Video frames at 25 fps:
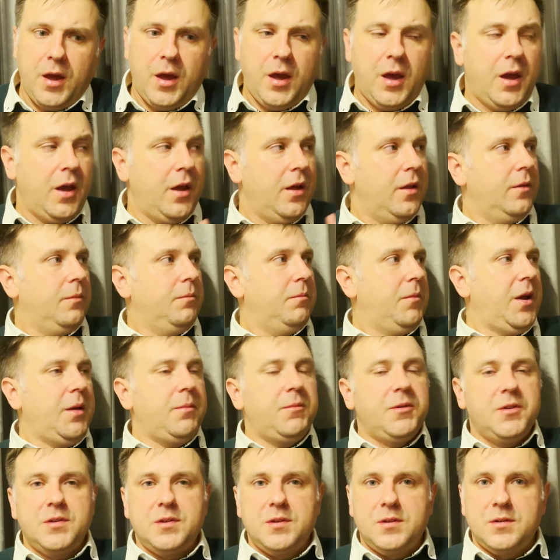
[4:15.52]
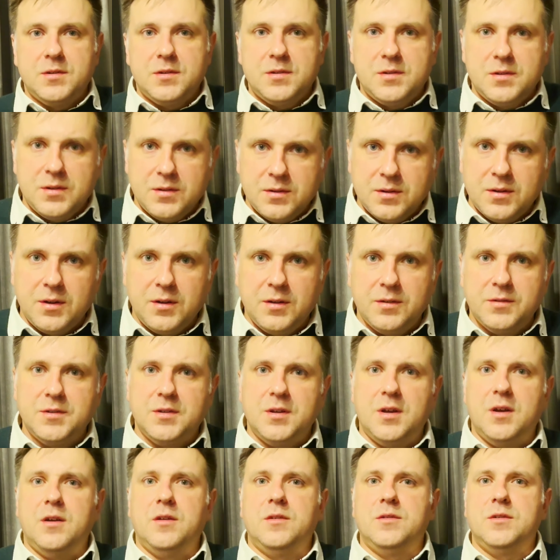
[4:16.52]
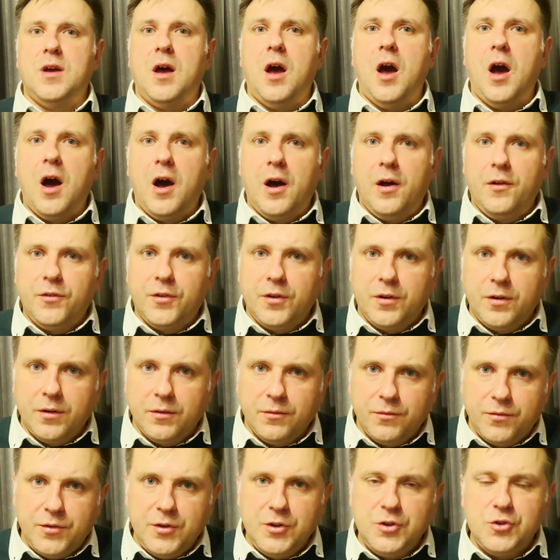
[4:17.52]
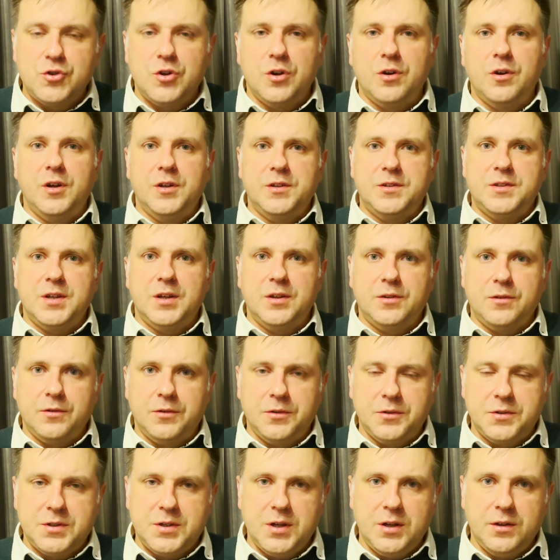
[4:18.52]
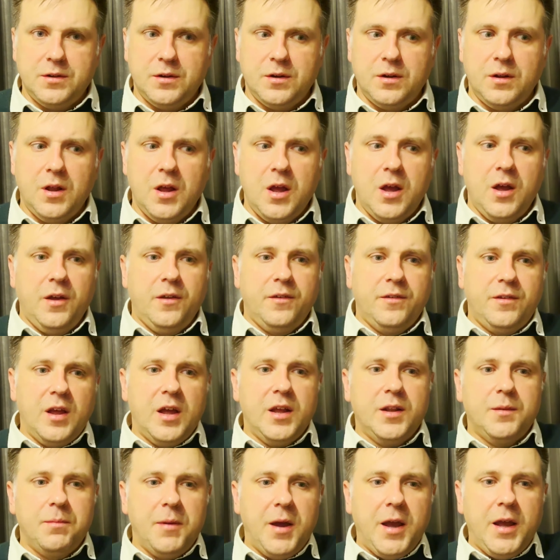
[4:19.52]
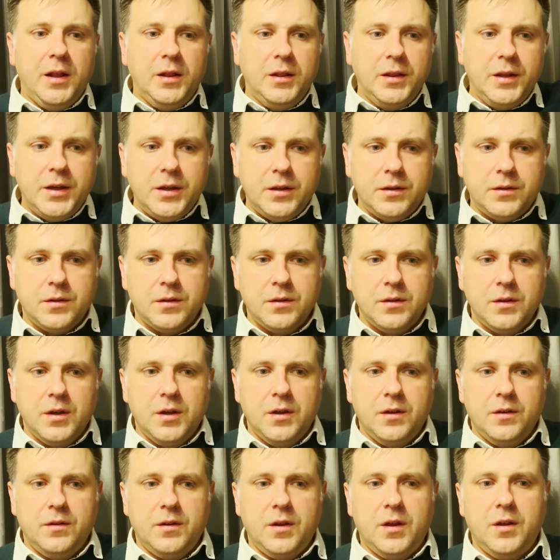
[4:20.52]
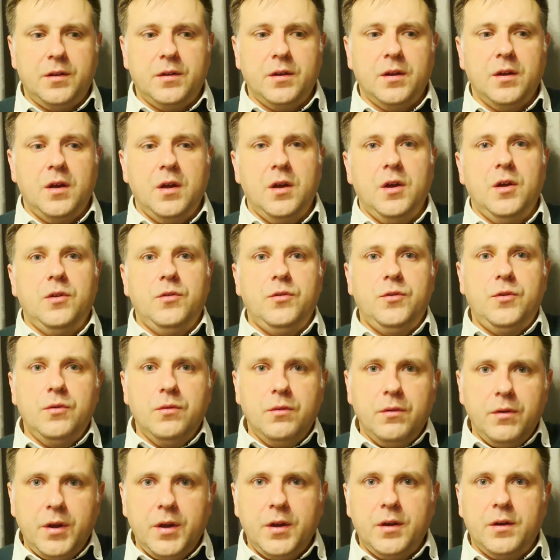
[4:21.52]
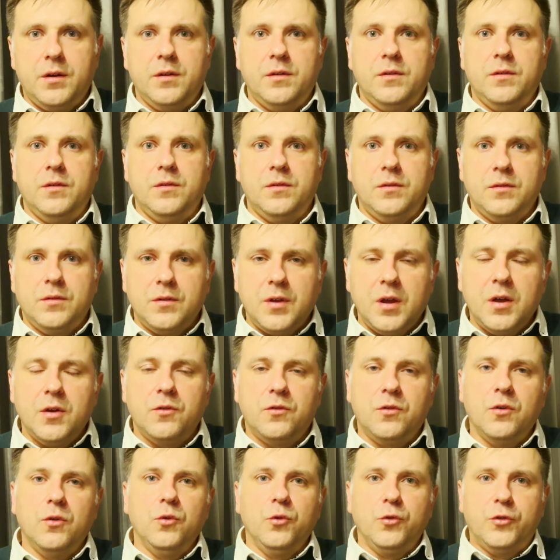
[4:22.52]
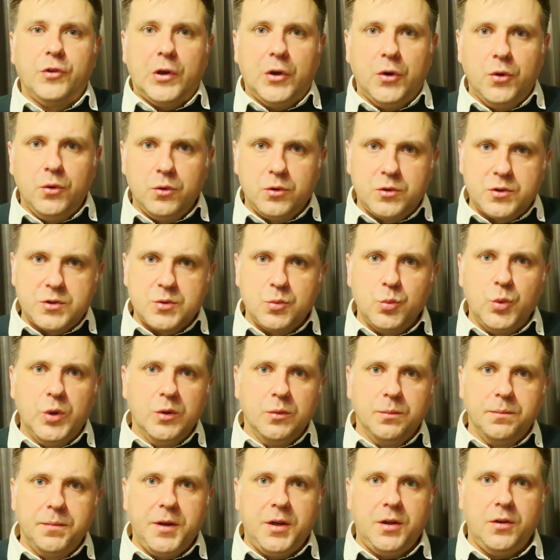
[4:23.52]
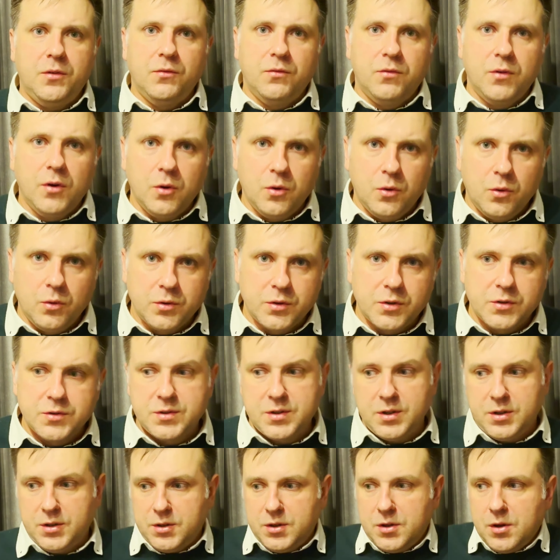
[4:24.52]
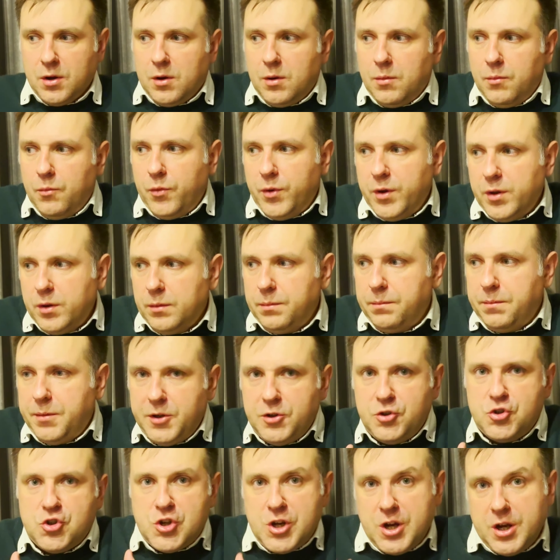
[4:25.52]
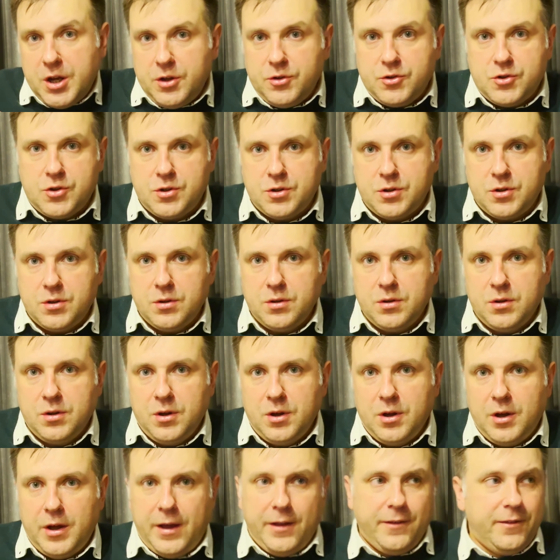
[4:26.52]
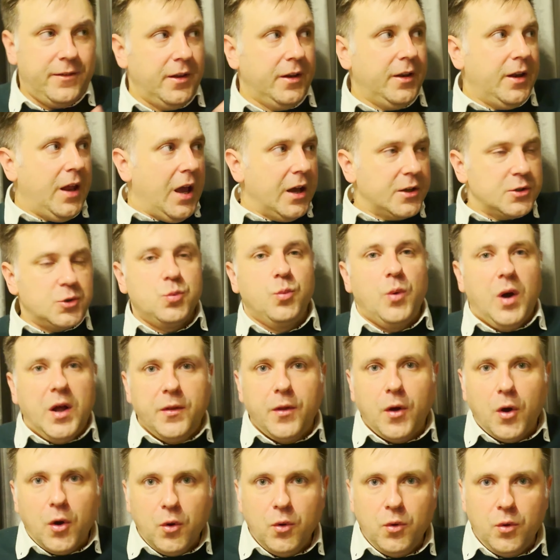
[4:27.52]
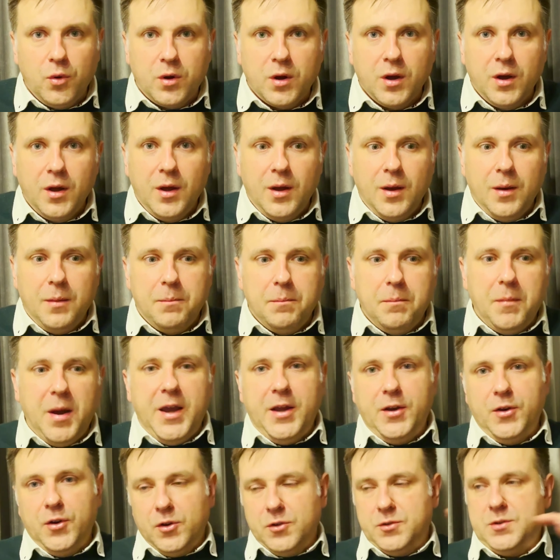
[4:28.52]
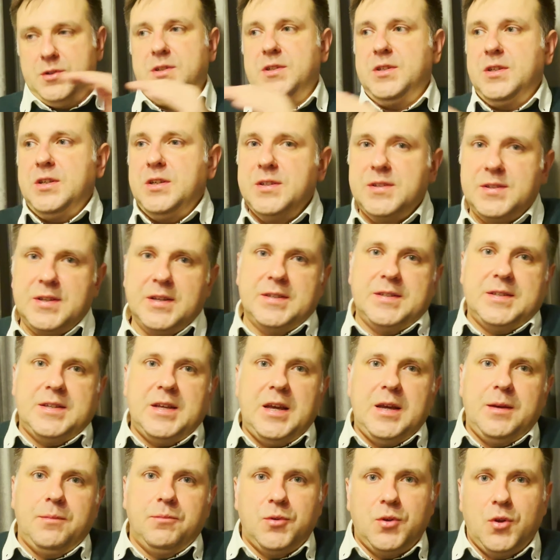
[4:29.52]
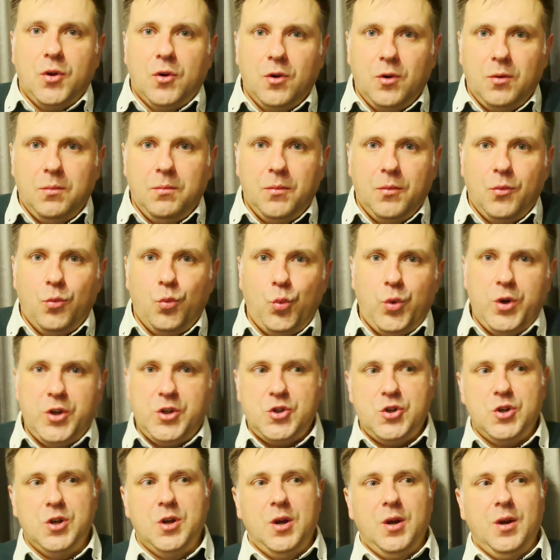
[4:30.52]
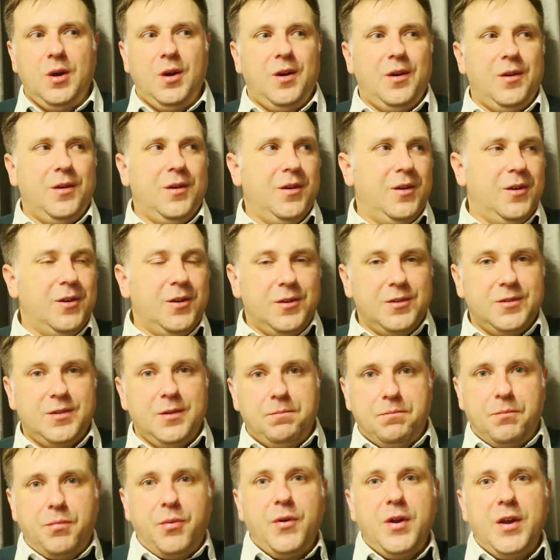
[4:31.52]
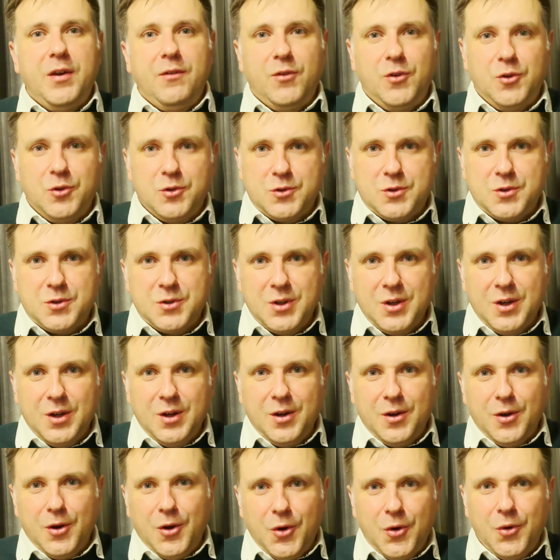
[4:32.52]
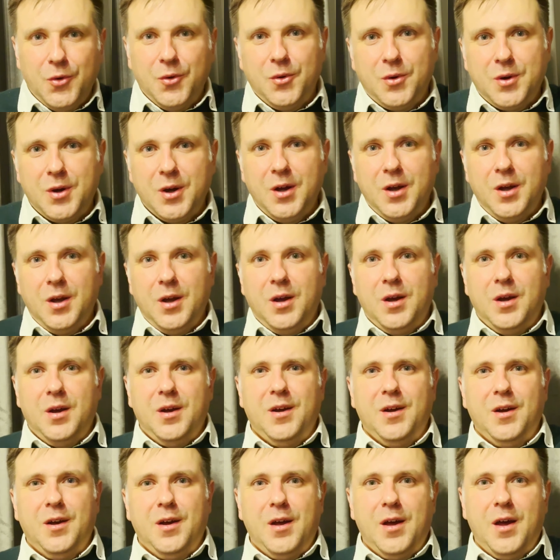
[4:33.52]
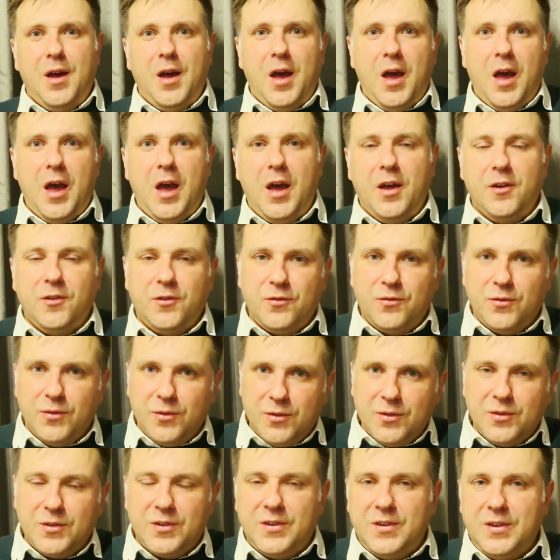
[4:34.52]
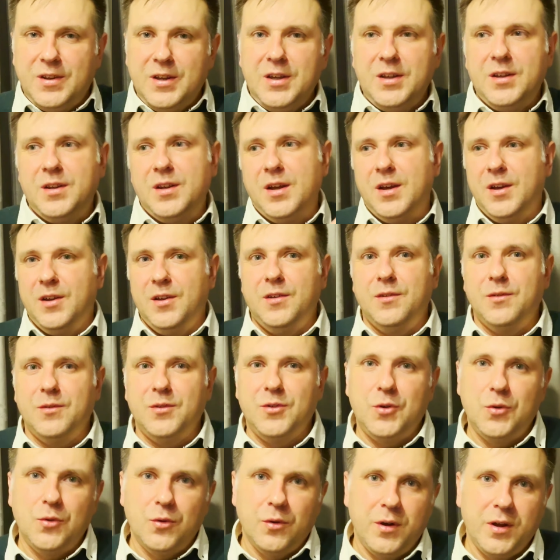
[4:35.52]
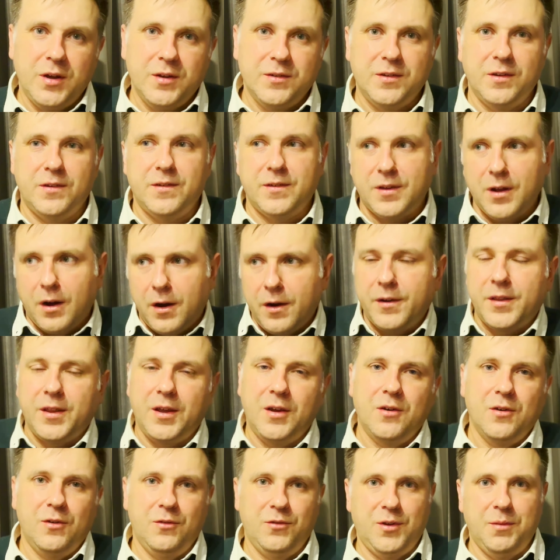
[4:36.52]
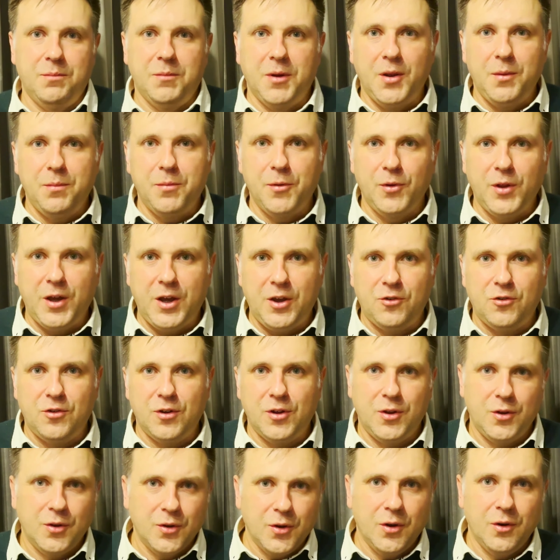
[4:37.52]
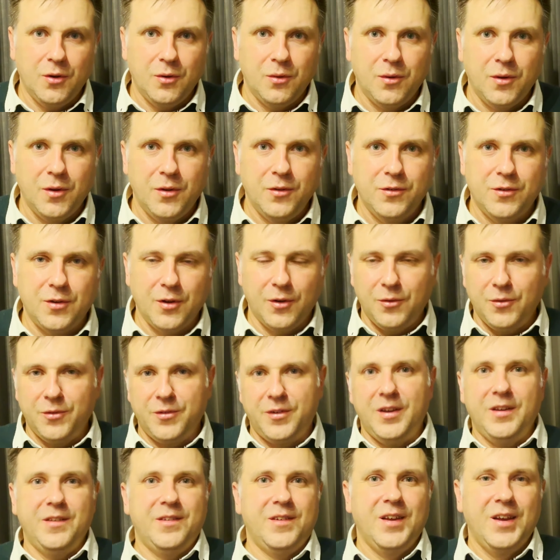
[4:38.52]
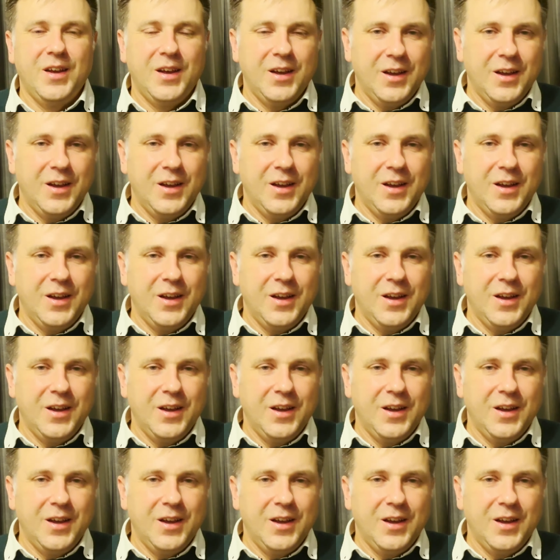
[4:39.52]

and maybe the other feature, etc., etc., that may lead that during those hooks will be invoked, the DOM will be changed, and the next one hook may not see the same DOM which the previous hook has seen during the starting of the manipulation, So that